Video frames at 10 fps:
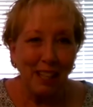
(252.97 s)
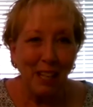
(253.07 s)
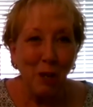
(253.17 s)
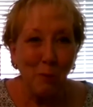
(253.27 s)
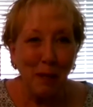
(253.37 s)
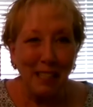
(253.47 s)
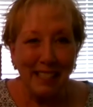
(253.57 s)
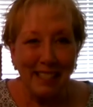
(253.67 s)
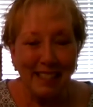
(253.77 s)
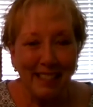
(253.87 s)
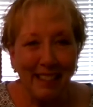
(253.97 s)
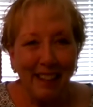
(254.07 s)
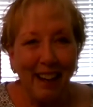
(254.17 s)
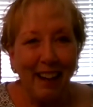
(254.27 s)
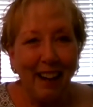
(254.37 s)
humans,
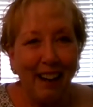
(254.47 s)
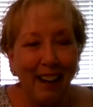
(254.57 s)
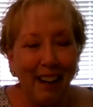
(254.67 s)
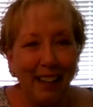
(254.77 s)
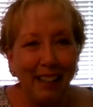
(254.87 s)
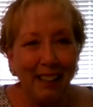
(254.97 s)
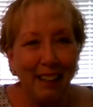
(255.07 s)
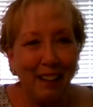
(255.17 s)
I